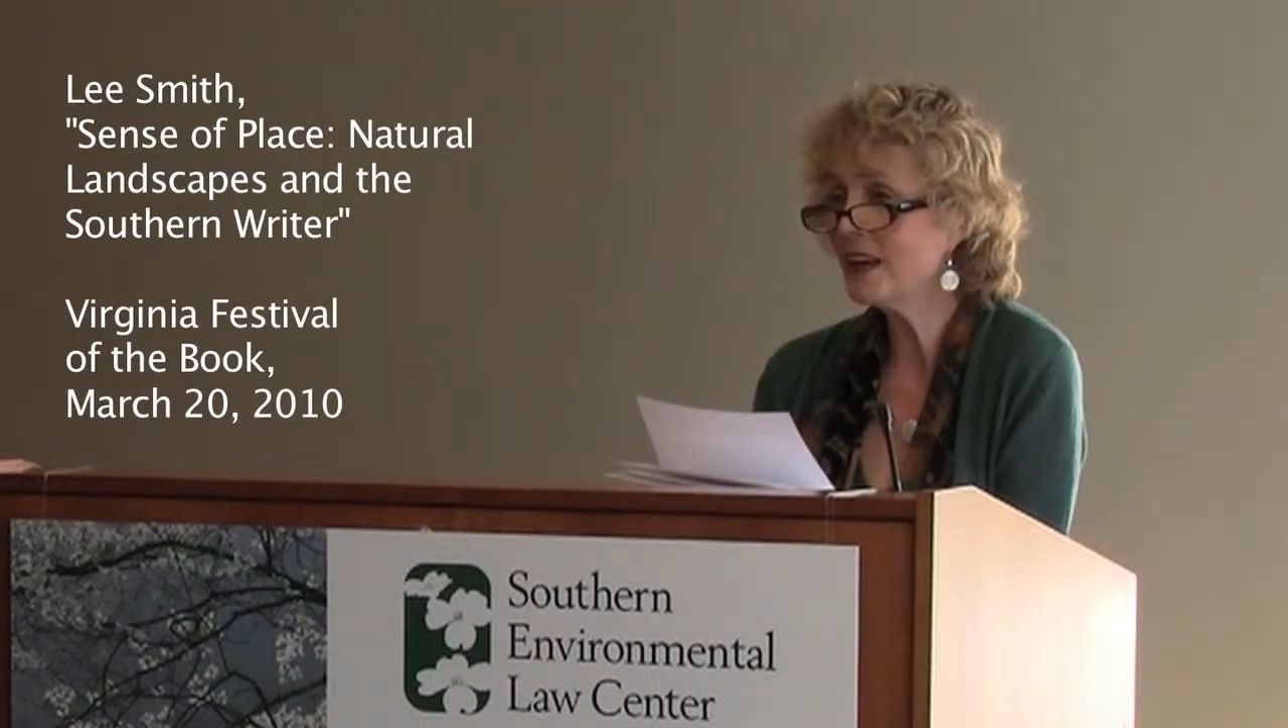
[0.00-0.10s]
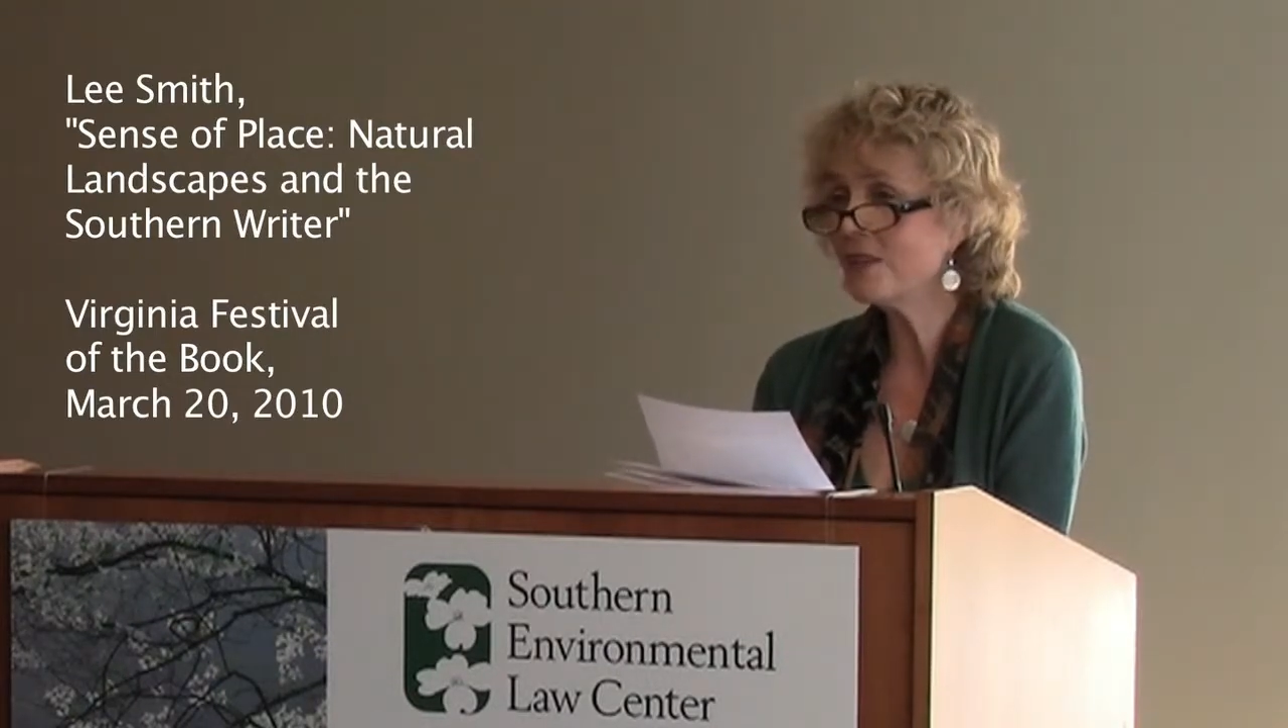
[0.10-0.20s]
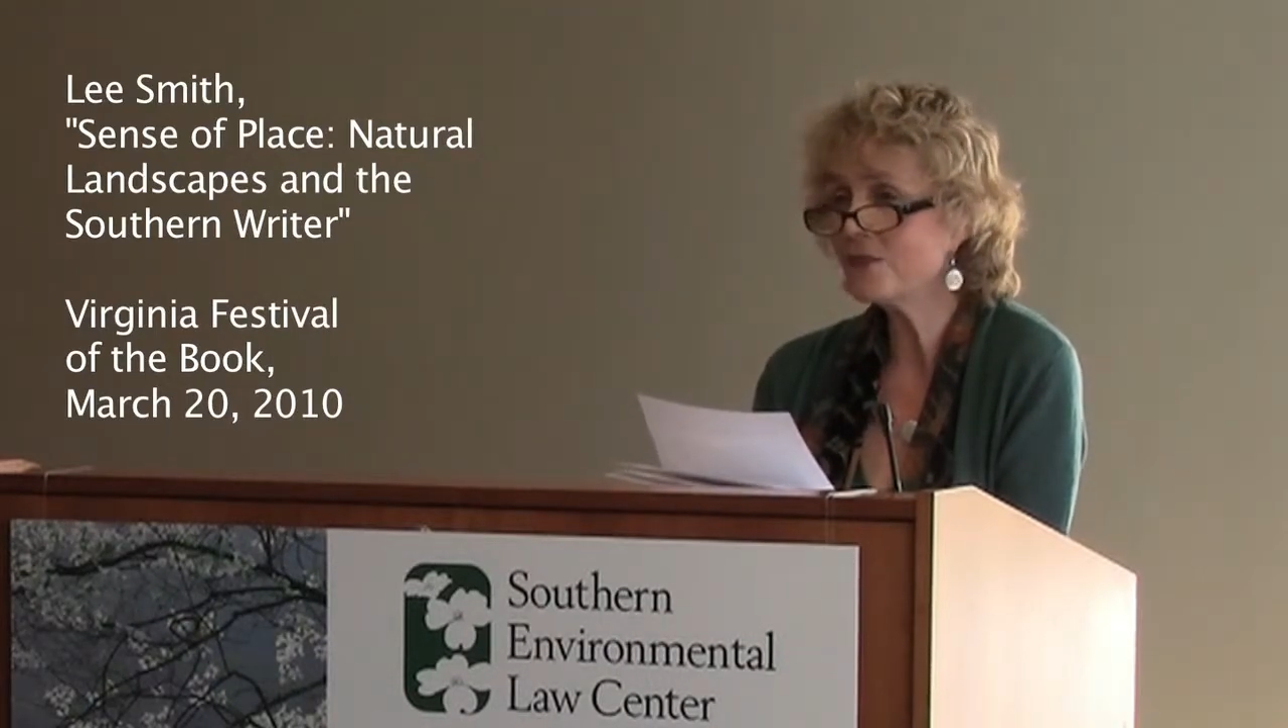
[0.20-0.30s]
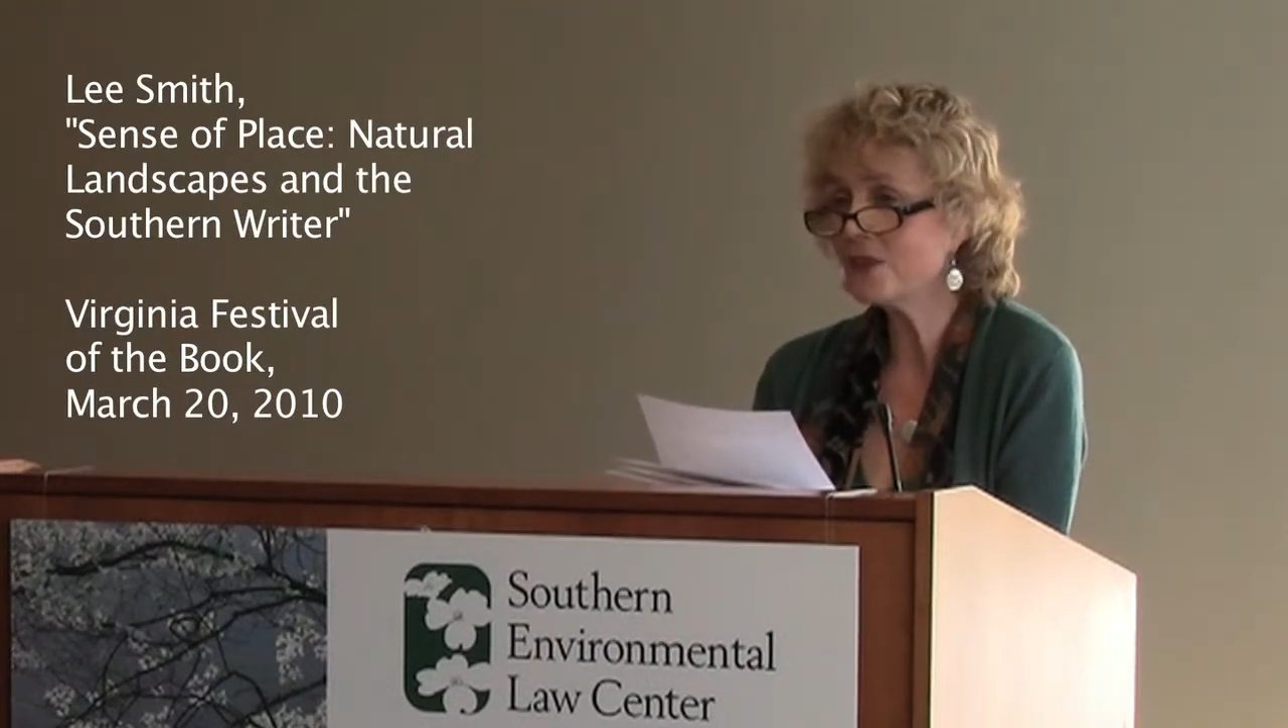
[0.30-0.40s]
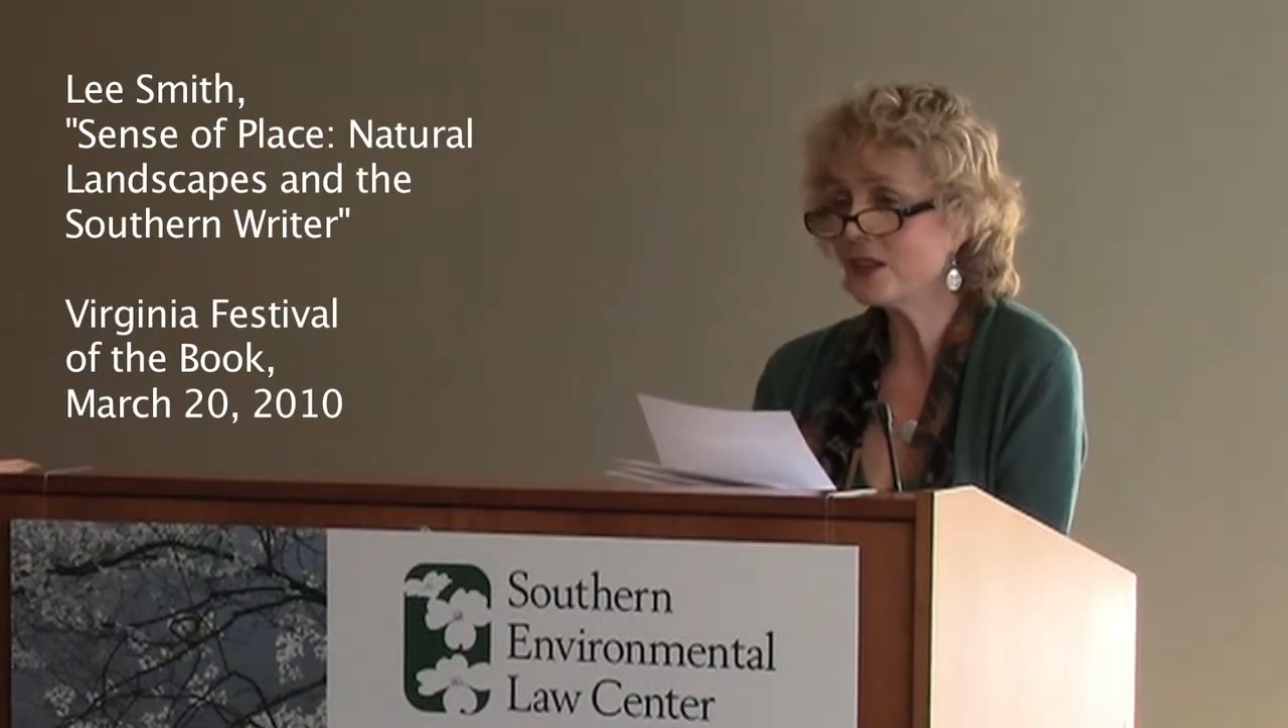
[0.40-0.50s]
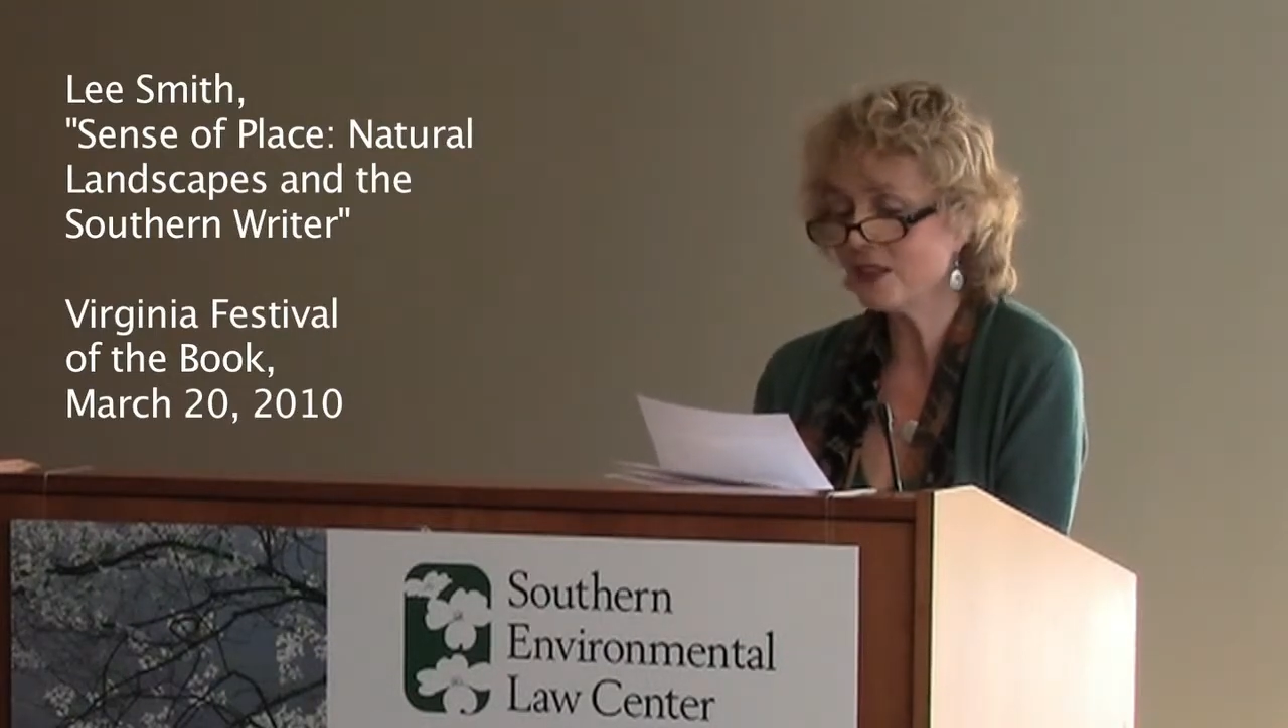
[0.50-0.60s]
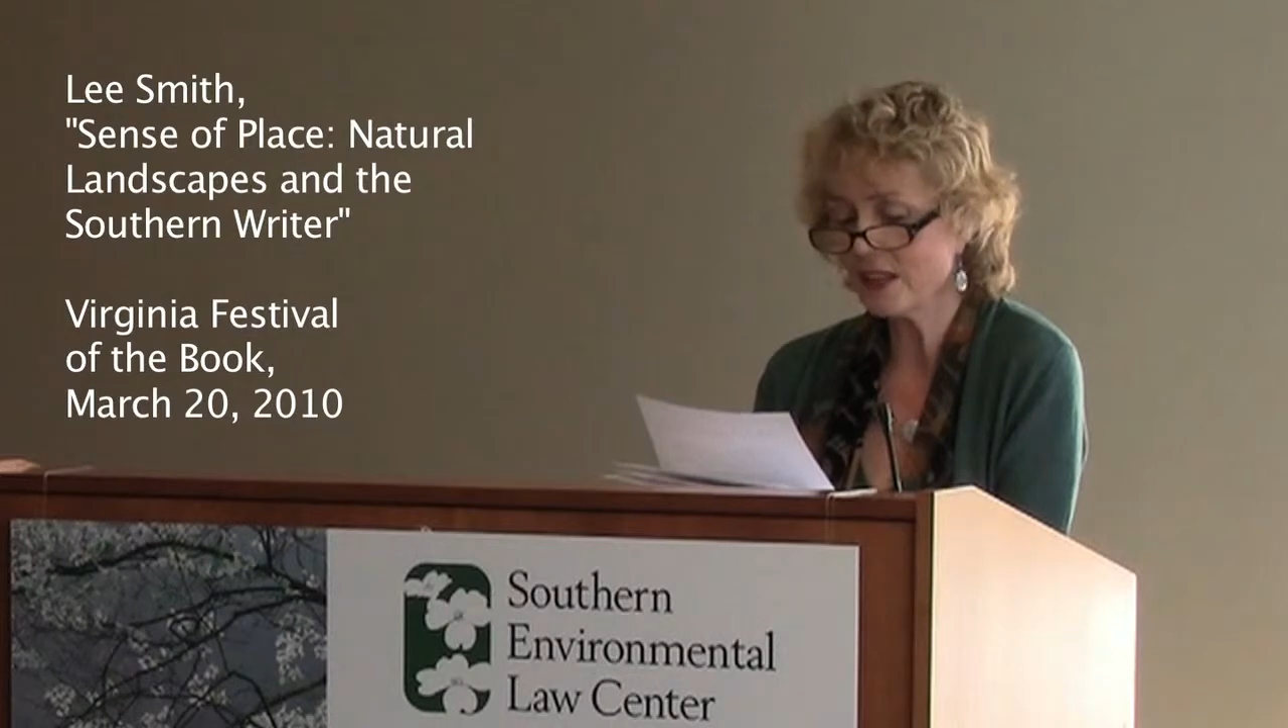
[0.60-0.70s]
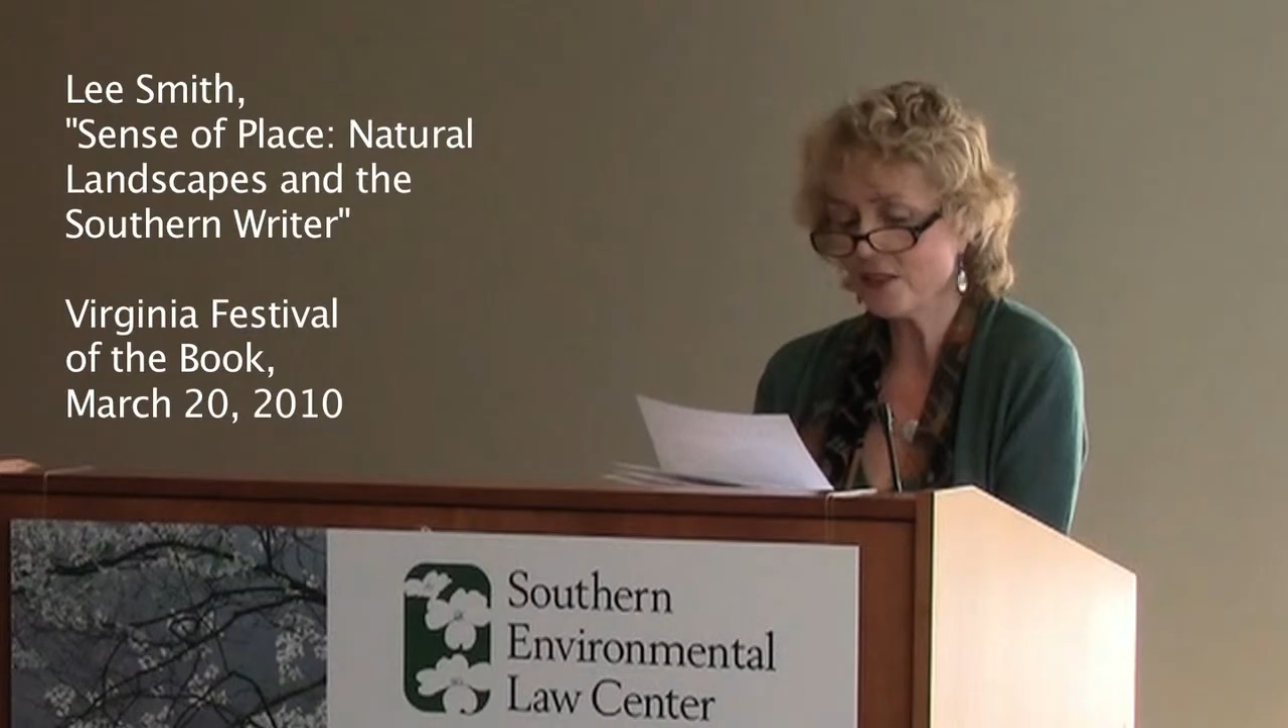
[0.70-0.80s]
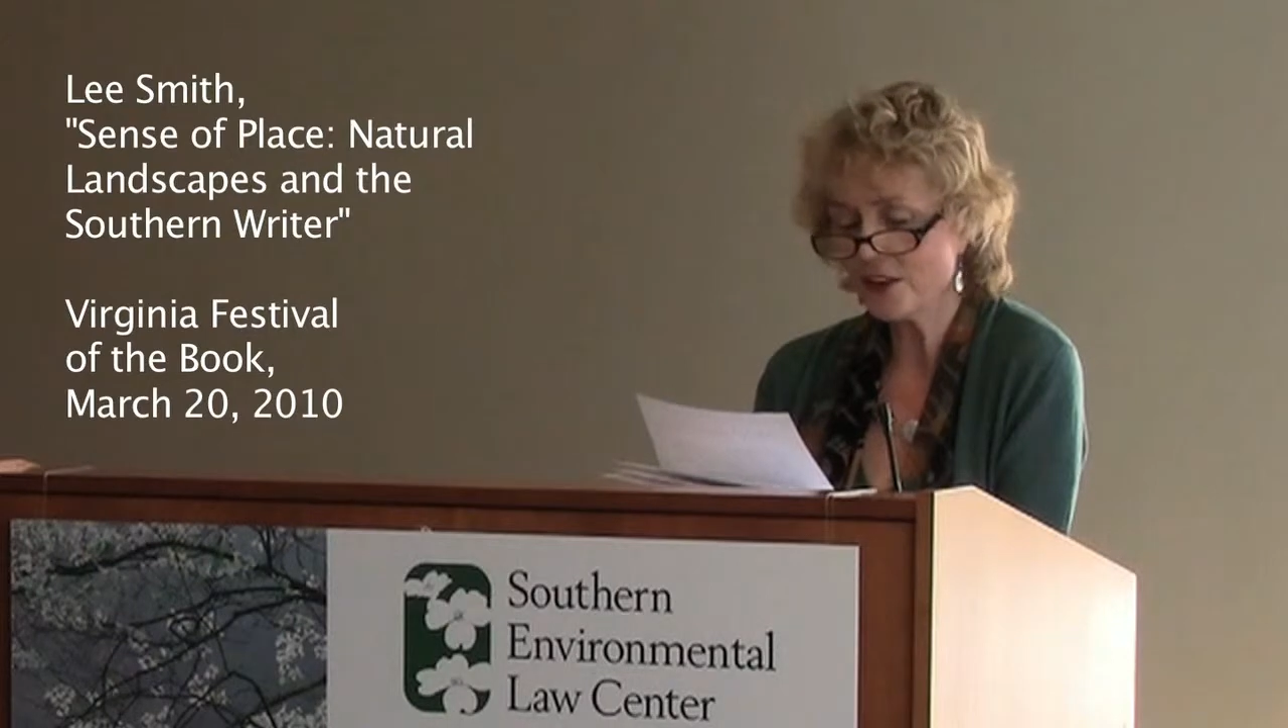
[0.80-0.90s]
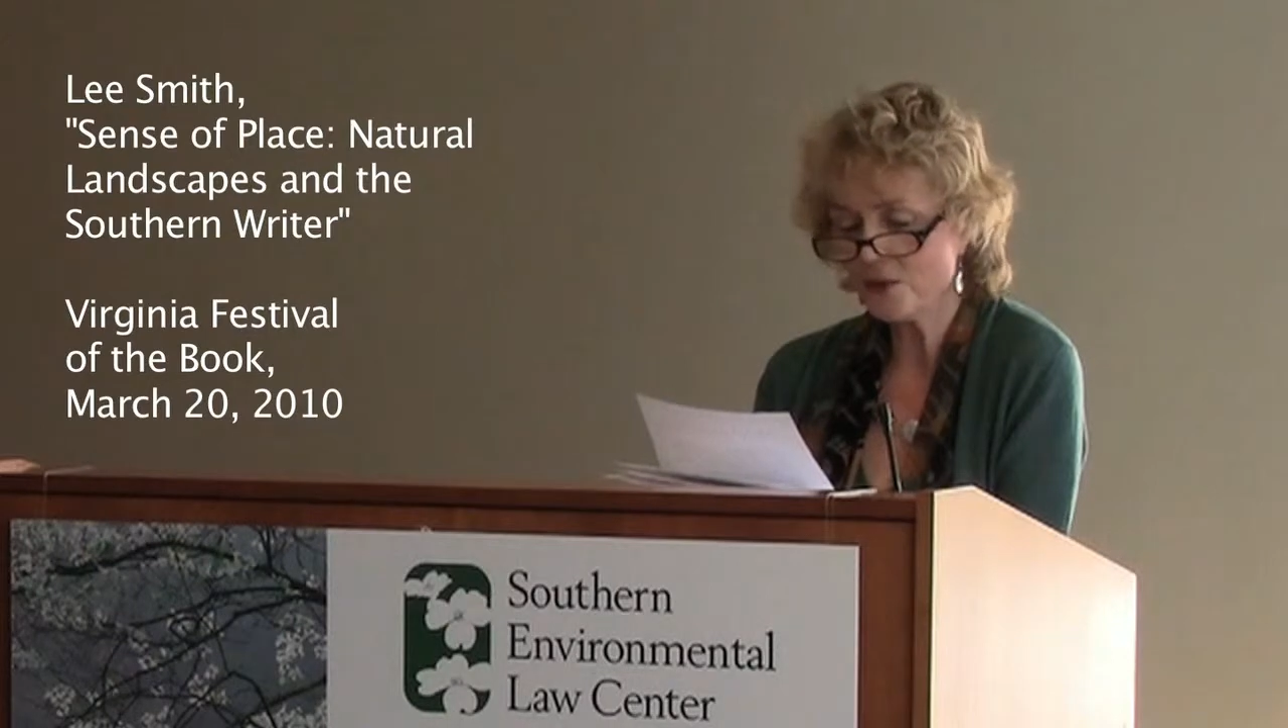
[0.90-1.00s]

everything